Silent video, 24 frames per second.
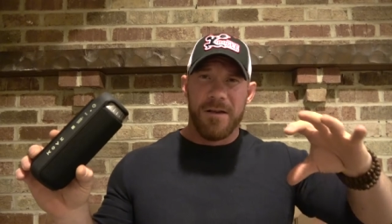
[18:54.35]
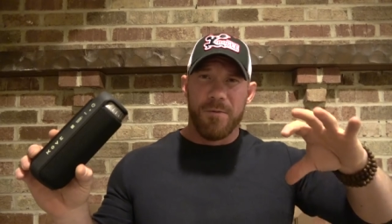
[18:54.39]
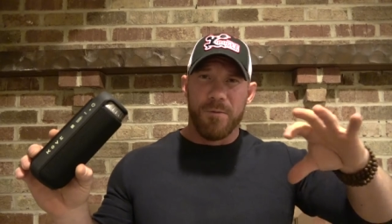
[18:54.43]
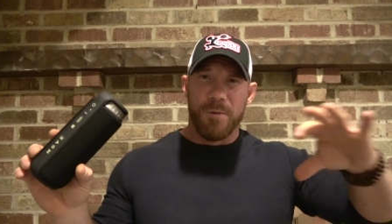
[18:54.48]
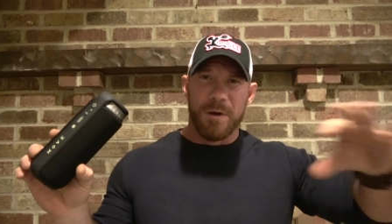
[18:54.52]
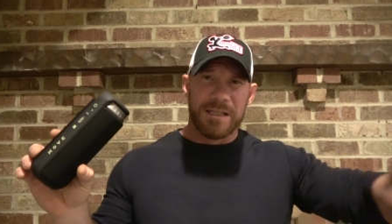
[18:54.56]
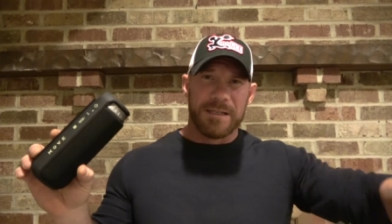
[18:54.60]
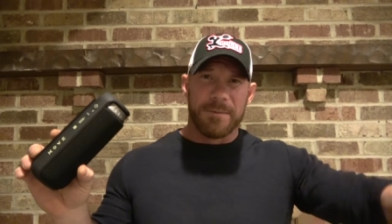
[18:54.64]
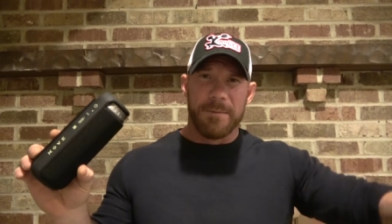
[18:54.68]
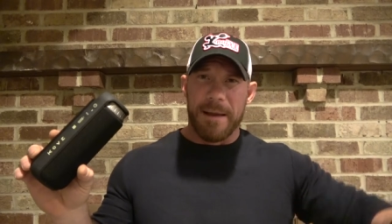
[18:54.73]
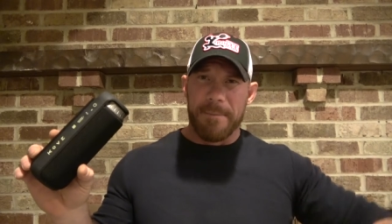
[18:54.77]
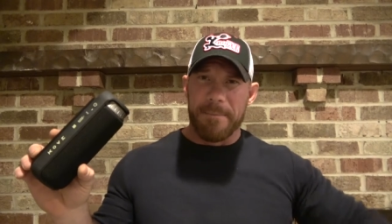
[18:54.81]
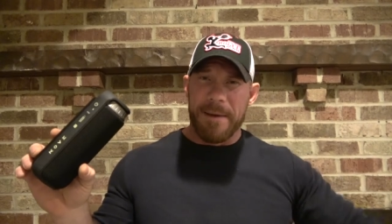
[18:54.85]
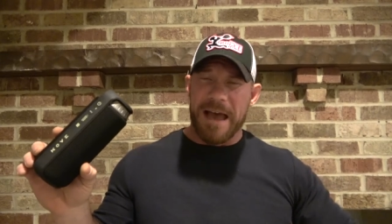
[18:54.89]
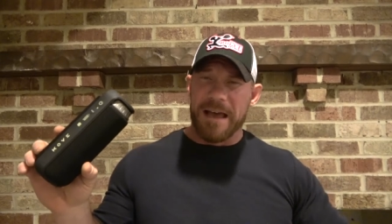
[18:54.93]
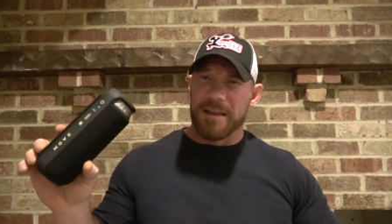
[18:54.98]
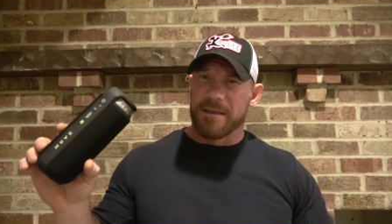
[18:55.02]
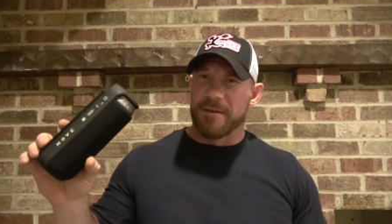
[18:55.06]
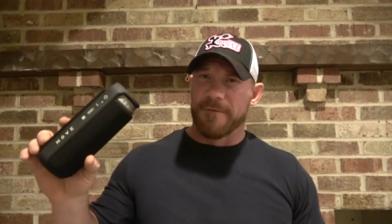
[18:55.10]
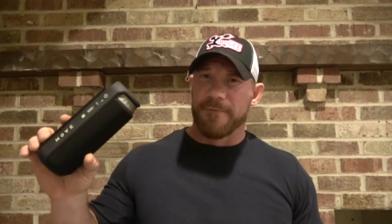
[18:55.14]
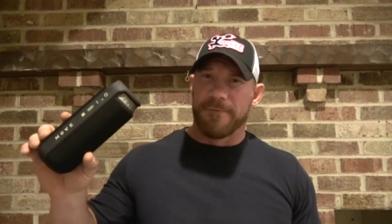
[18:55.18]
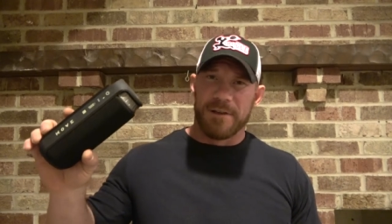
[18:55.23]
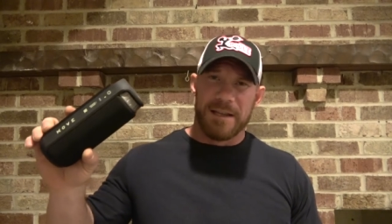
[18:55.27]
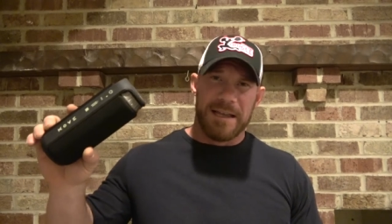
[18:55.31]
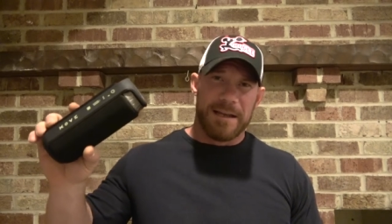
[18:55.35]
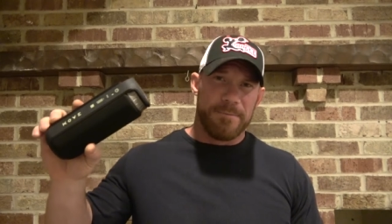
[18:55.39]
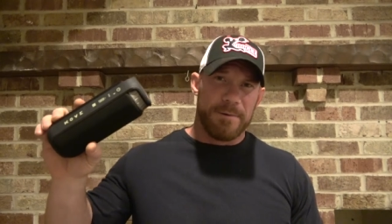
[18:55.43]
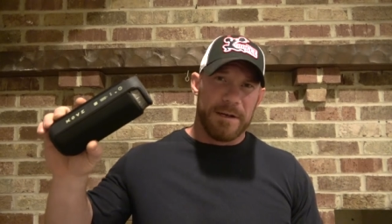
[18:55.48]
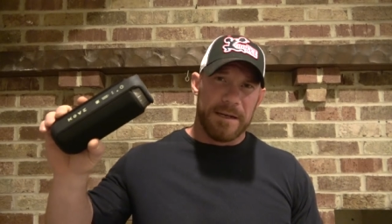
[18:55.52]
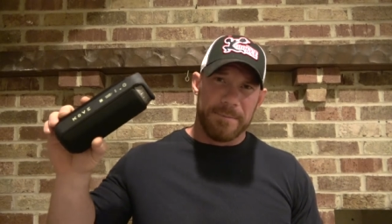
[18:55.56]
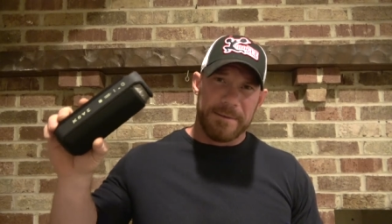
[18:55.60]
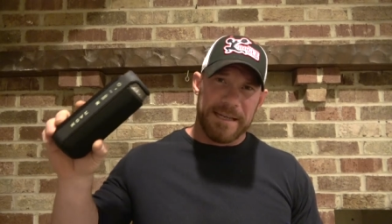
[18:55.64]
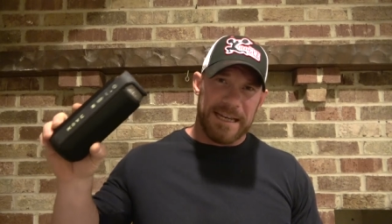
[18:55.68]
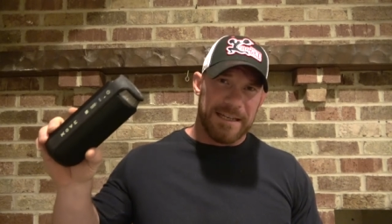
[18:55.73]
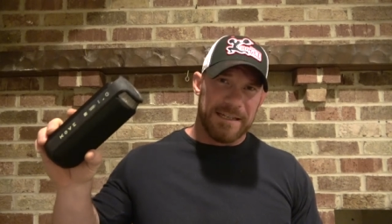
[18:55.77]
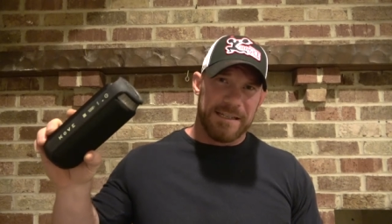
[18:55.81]
One's in my bathroom for like
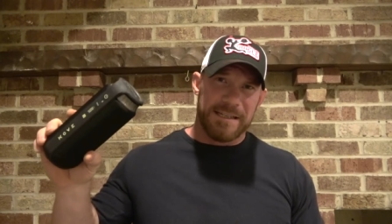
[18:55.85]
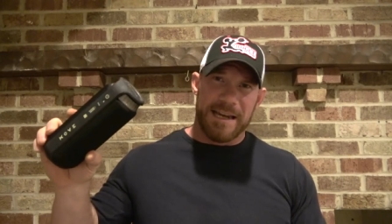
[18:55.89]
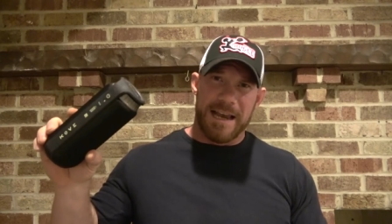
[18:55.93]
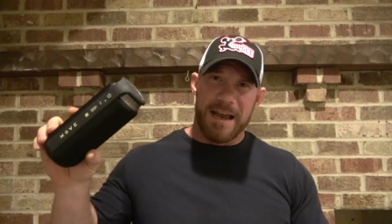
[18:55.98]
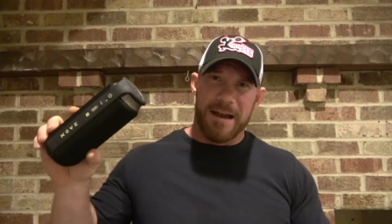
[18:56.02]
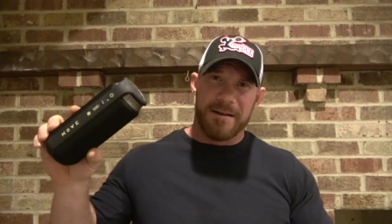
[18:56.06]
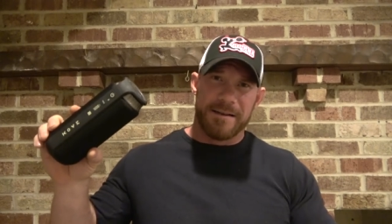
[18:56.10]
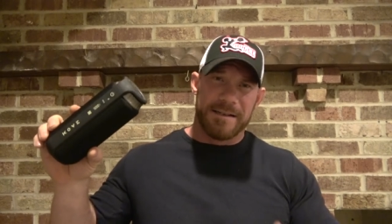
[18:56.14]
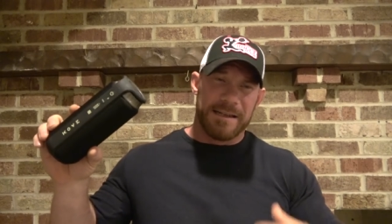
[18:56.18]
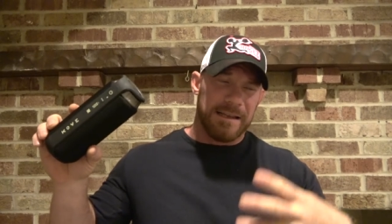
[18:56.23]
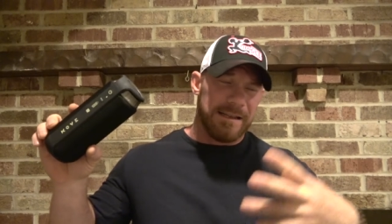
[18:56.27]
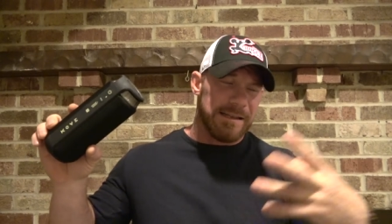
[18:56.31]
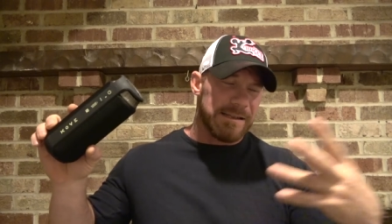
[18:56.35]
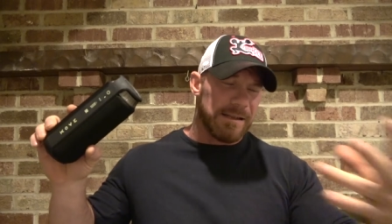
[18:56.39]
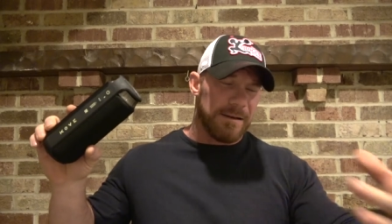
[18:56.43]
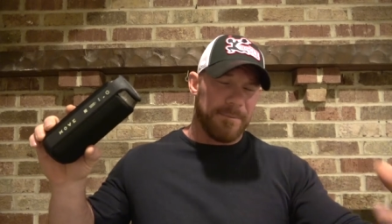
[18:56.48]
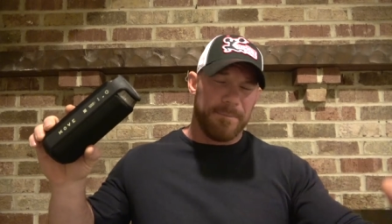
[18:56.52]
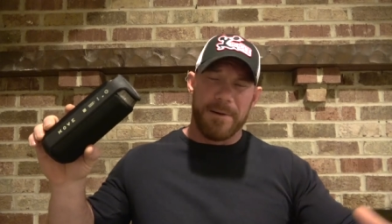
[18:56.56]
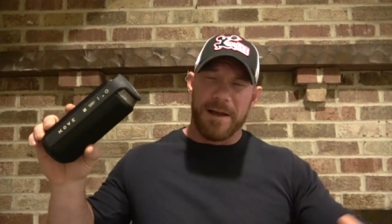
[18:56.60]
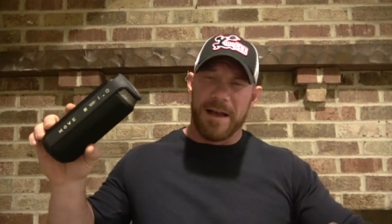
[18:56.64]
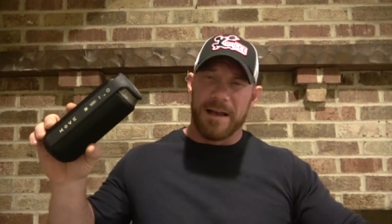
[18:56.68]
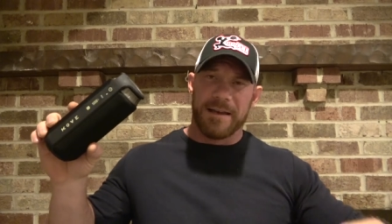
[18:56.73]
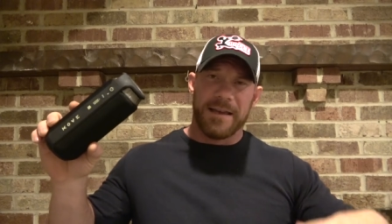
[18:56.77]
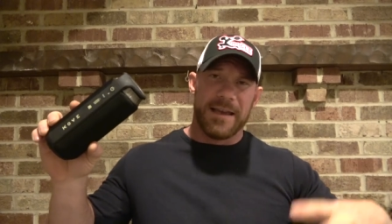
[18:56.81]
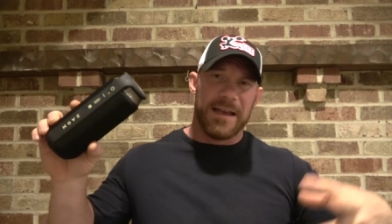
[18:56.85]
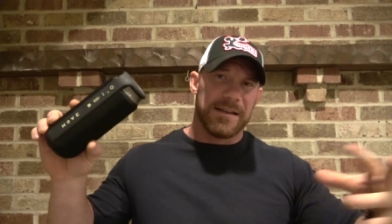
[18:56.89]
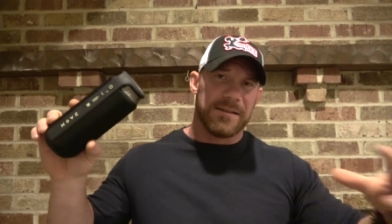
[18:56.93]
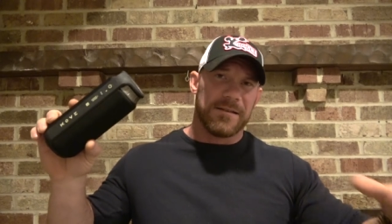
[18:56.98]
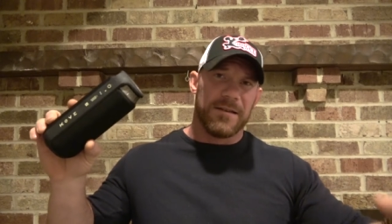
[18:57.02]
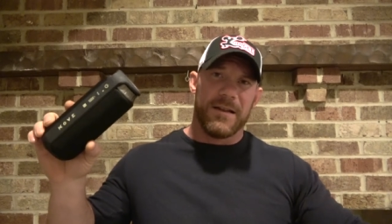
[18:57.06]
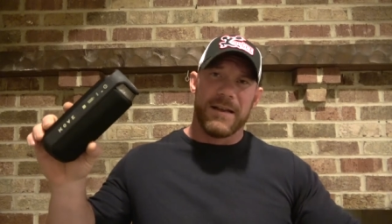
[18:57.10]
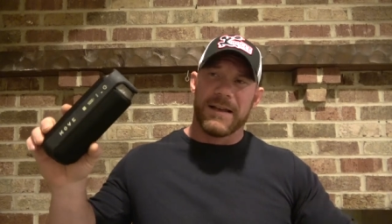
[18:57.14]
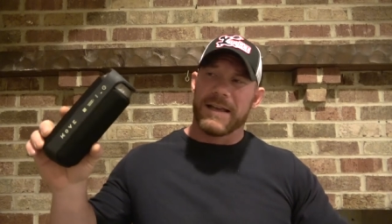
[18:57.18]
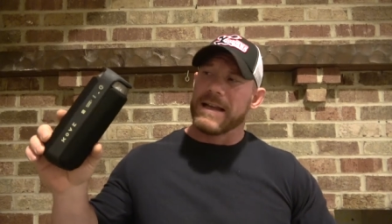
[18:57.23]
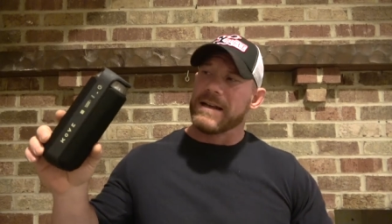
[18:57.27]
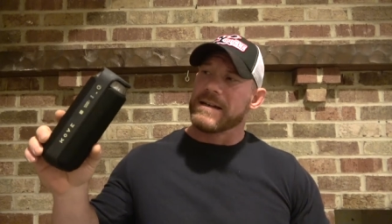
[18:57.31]
when I'm taking showers, I listen to podcasts
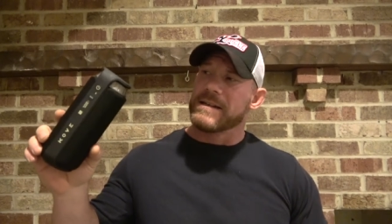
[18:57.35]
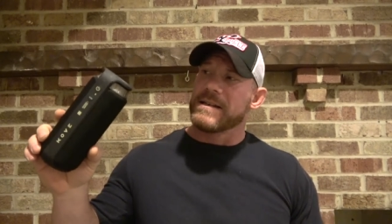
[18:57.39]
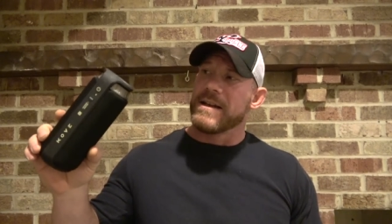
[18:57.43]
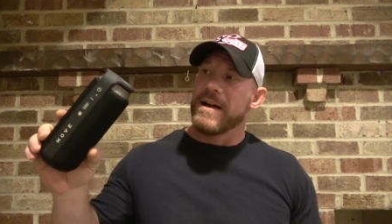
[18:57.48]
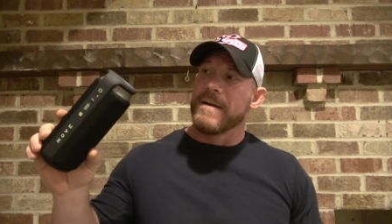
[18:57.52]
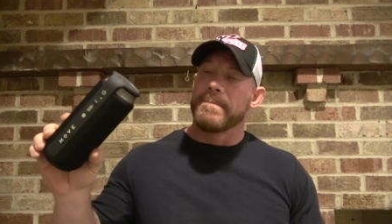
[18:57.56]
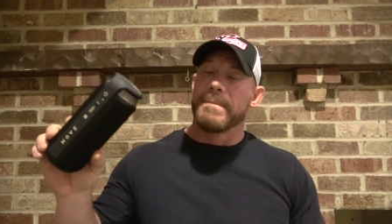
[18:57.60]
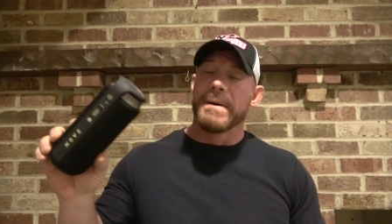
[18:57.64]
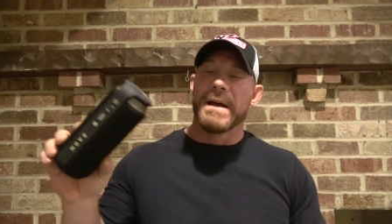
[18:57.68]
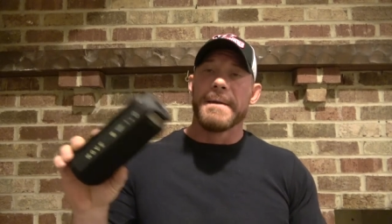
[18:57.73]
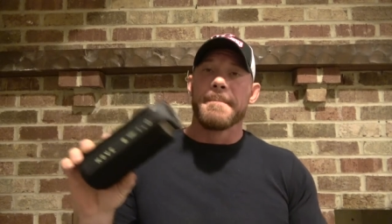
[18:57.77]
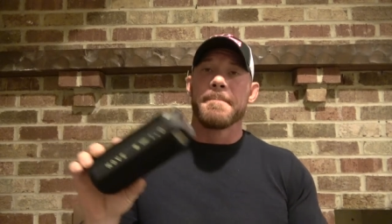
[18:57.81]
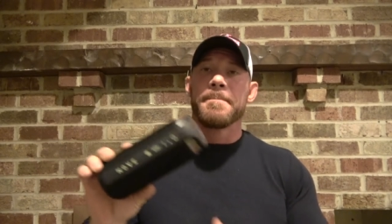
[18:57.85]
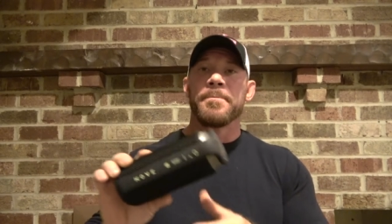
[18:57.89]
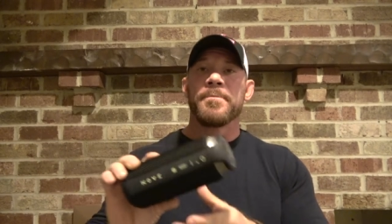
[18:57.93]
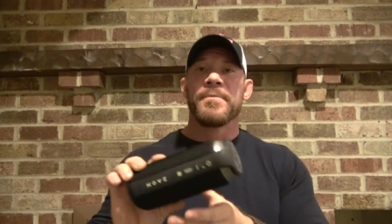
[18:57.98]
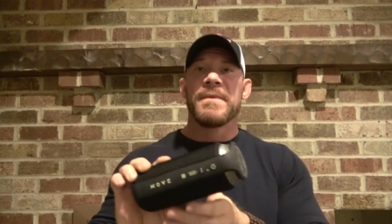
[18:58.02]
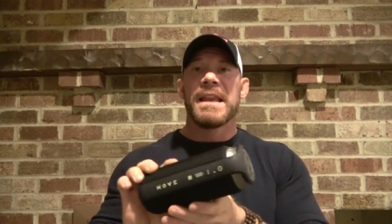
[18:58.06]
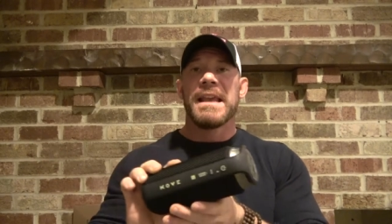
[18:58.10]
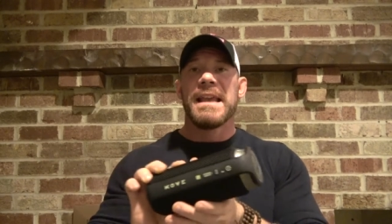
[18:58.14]
and all that kind of stuff, but